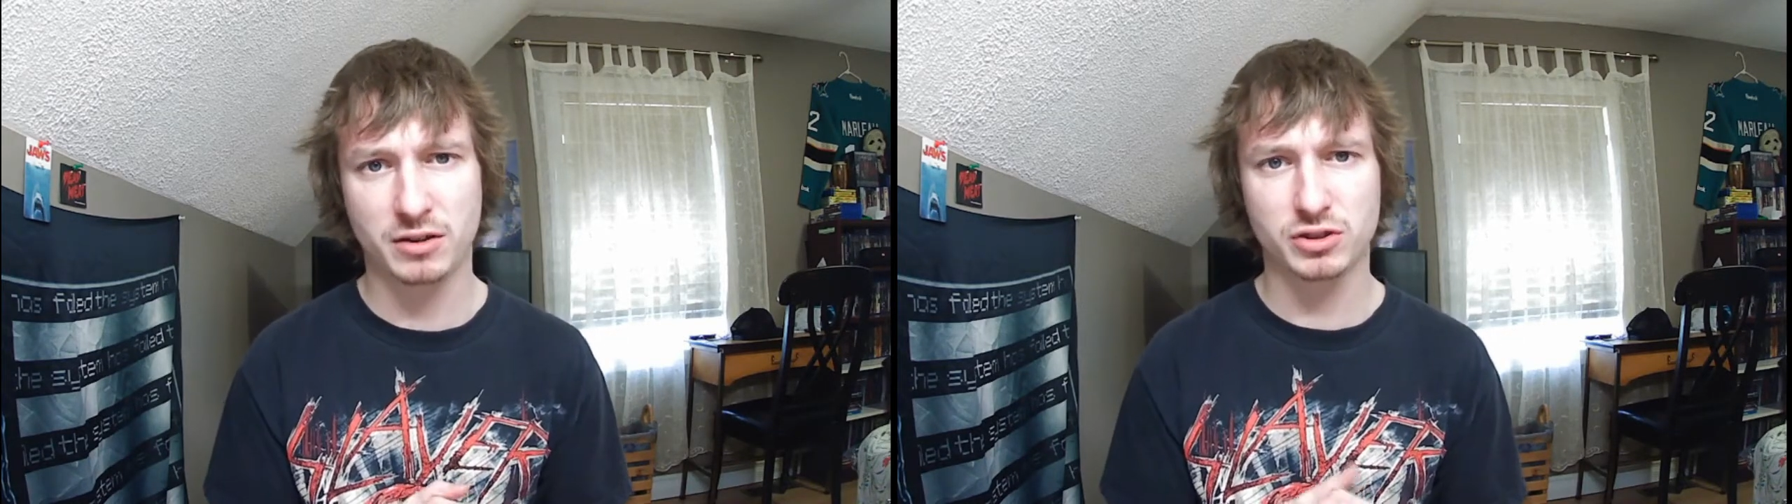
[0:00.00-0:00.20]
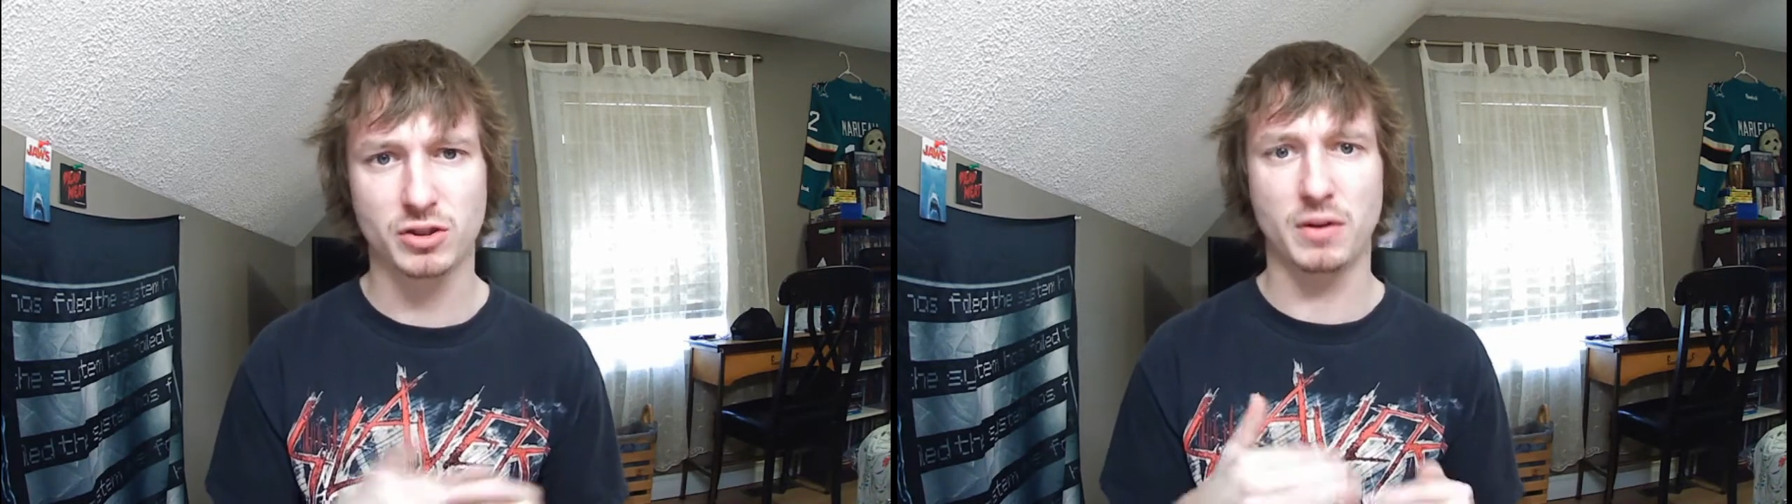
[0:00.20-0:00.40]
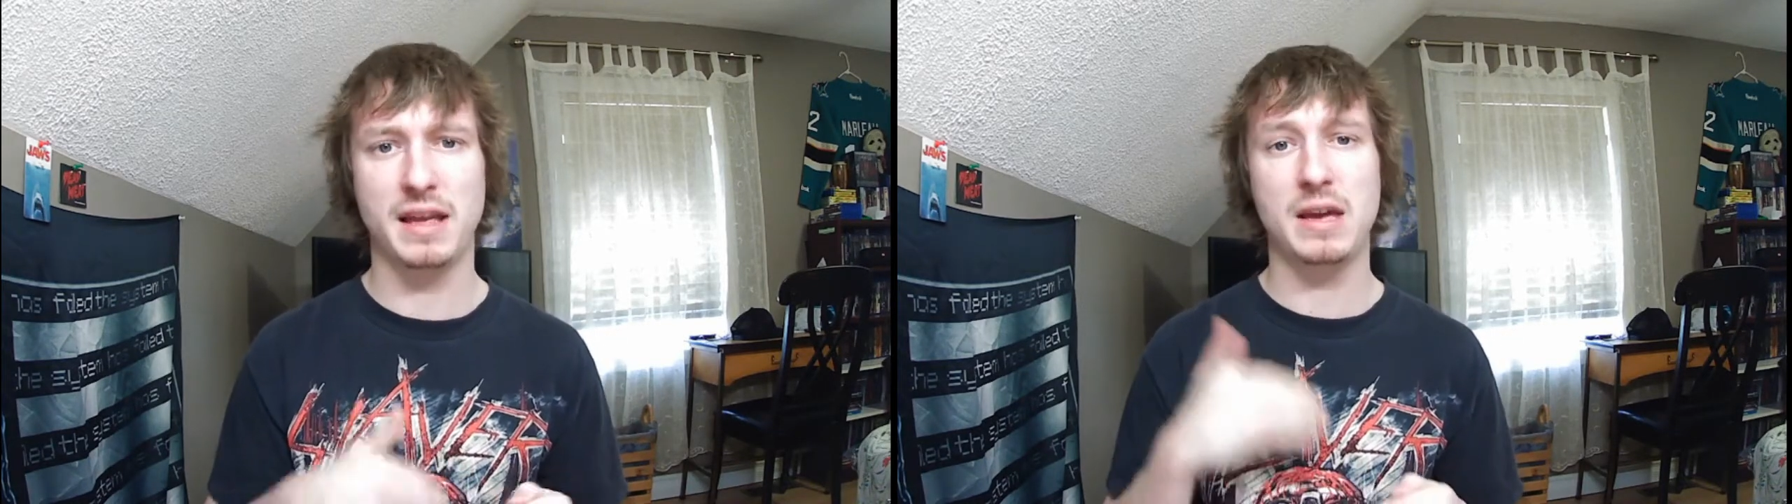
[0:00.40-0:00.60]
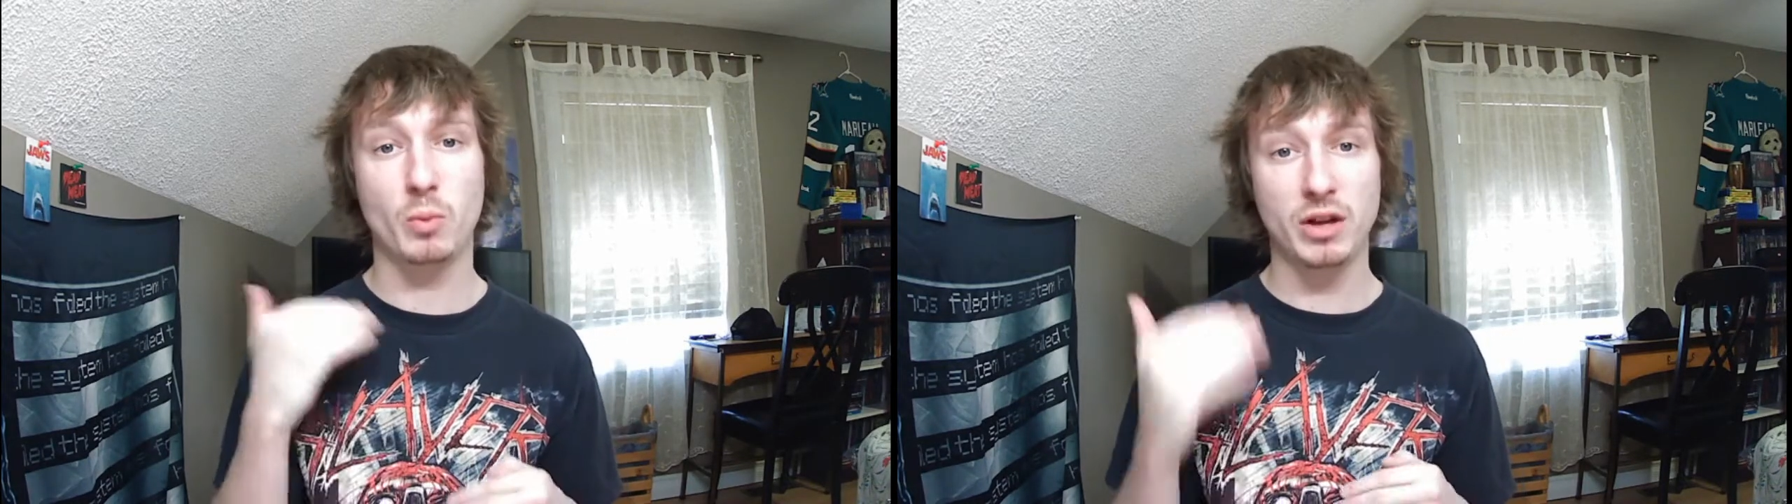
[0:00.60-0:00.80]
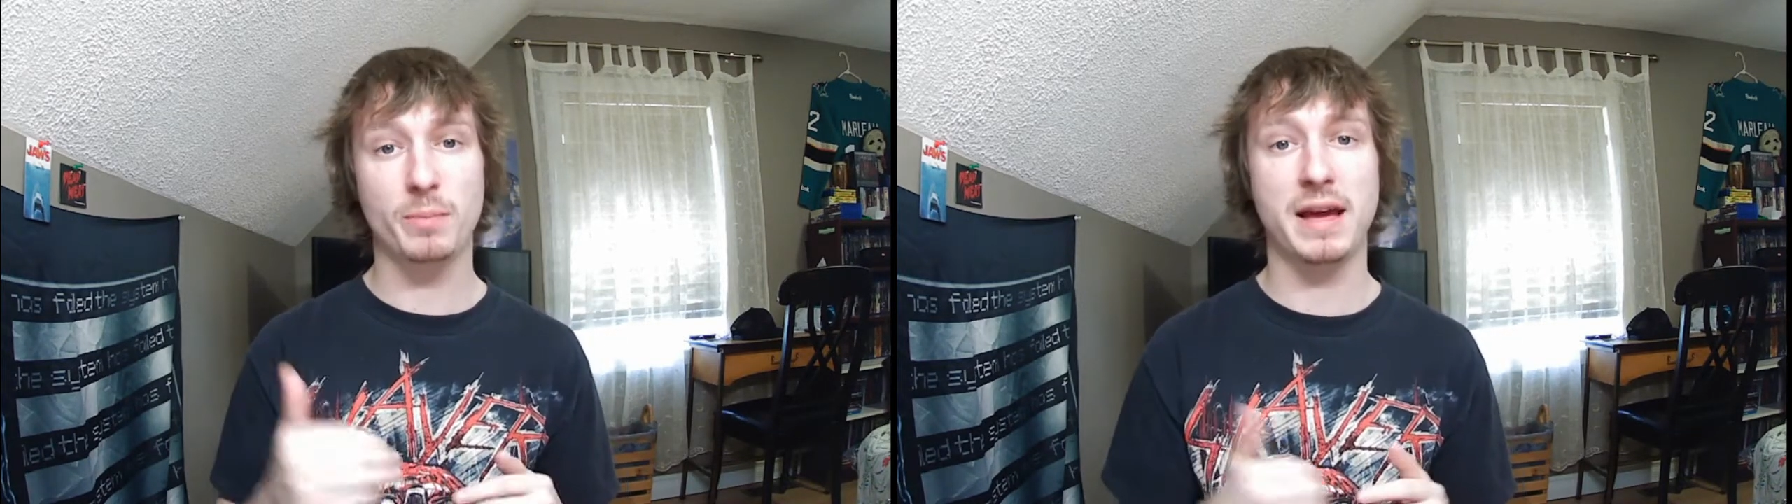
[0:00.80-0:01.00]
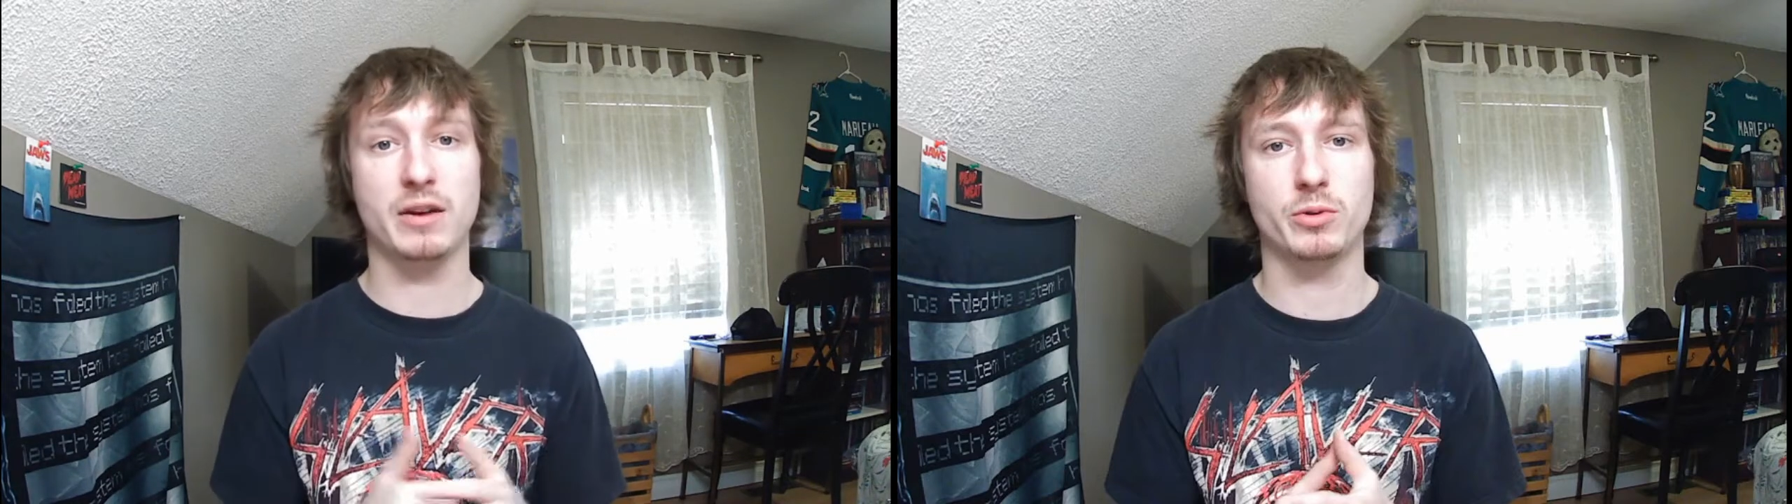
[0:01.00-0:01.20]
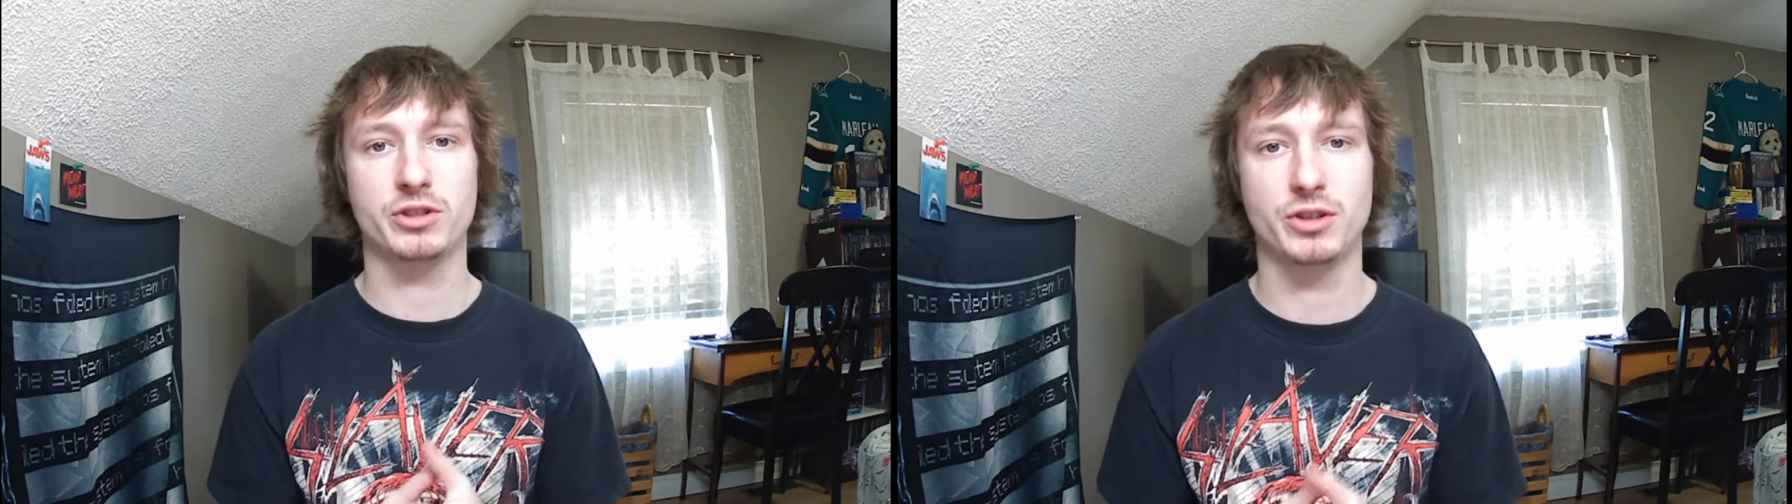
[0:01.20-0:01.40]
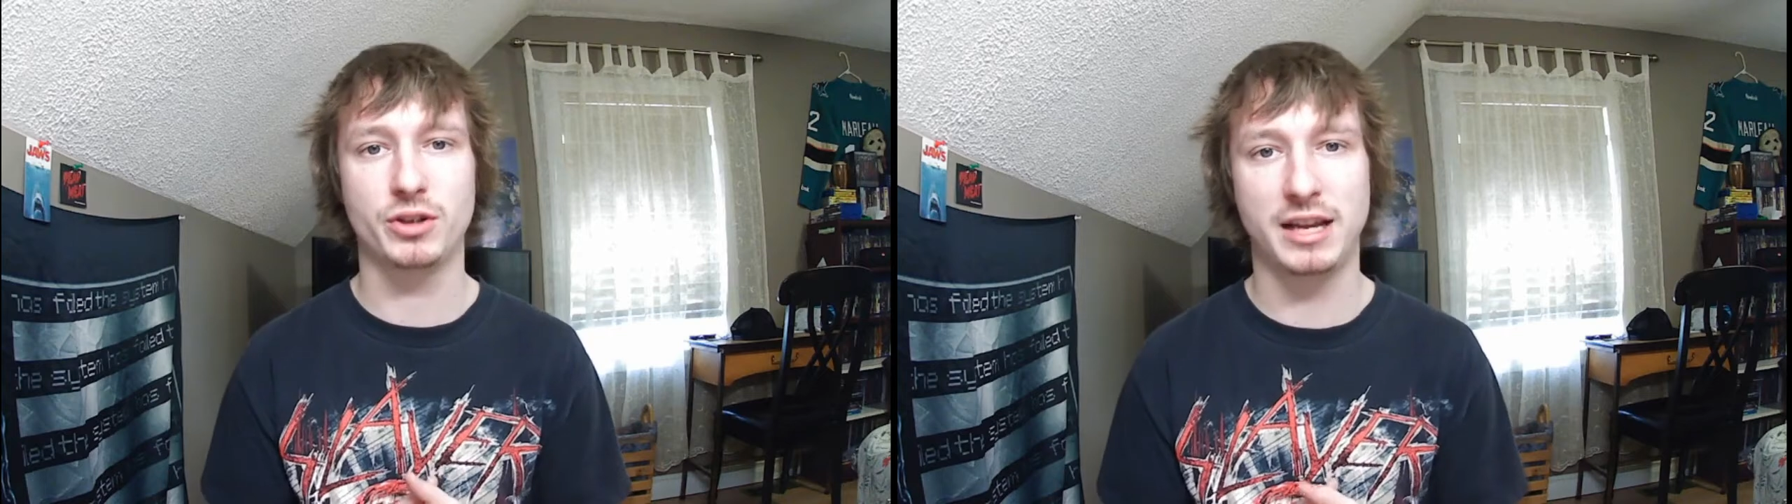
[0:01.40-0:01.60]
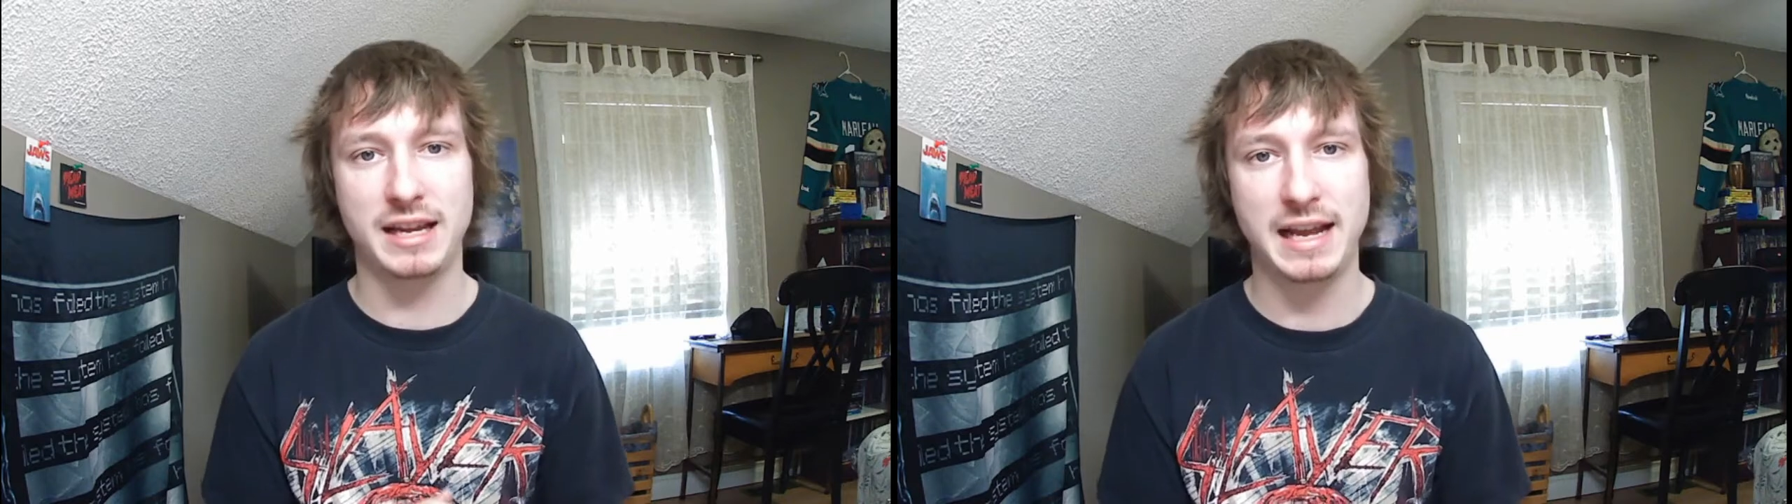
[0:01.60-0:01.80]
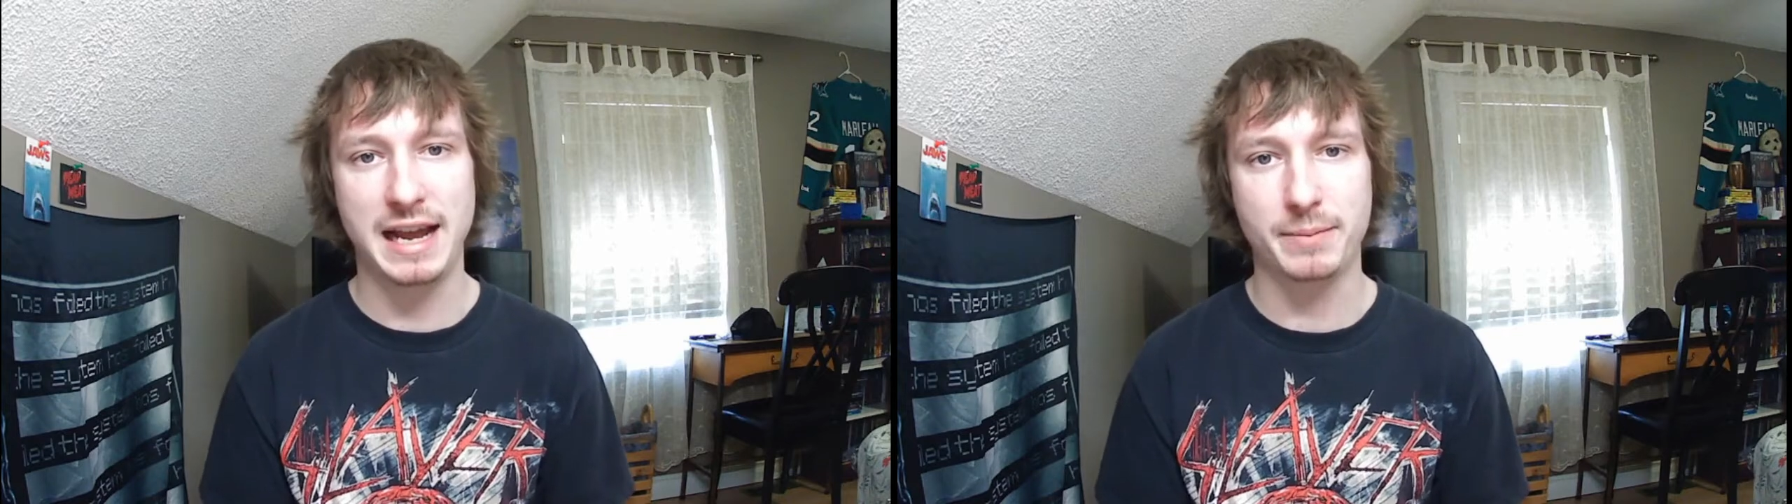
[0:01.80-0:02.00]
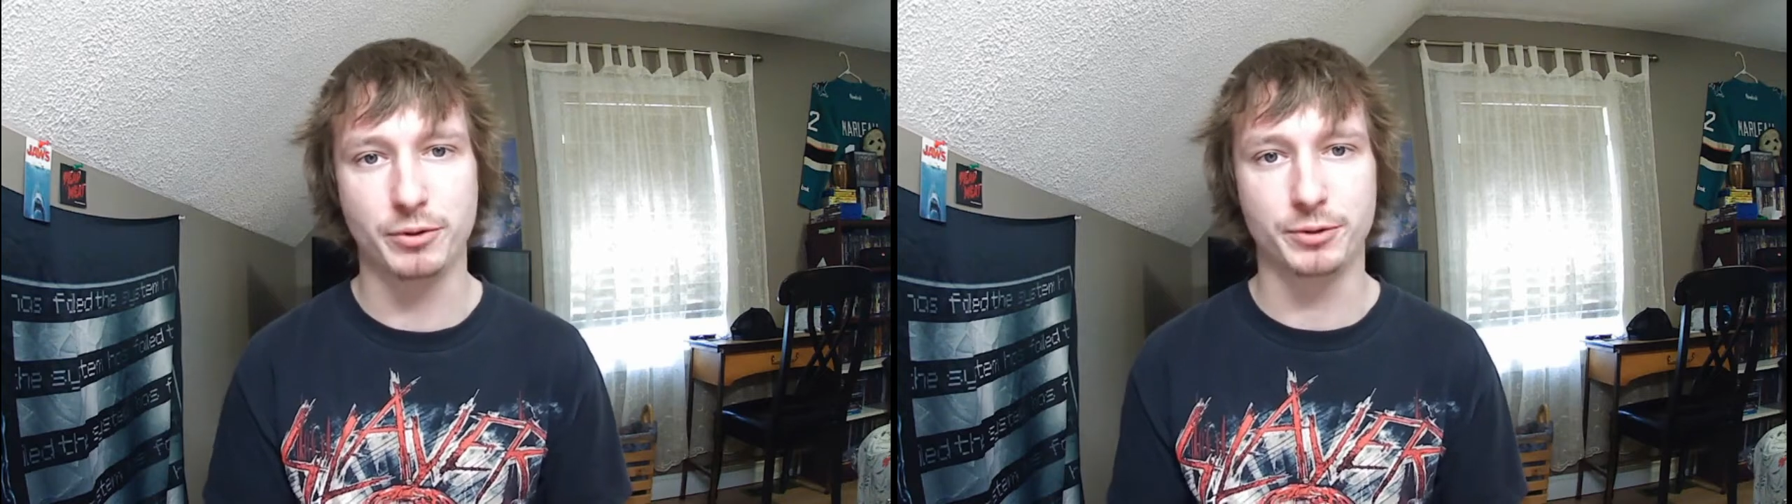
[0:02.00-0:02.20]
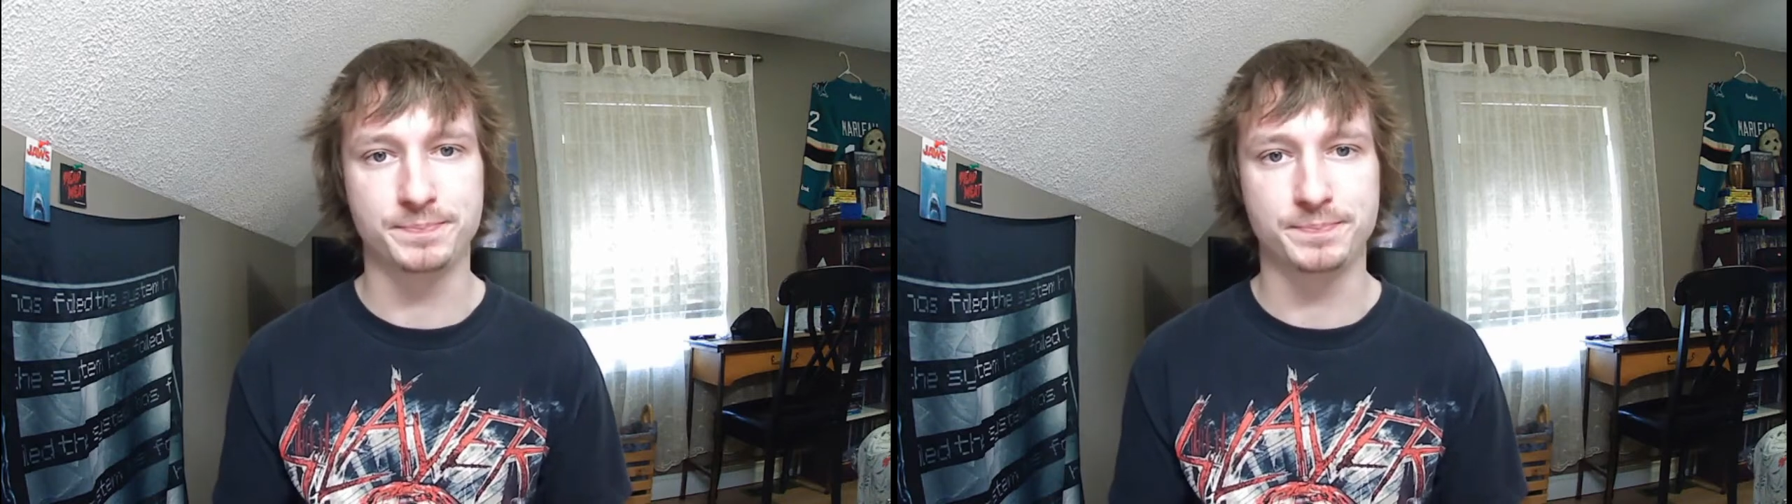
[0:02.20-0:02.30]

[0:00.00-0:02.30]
so it will make a return in April.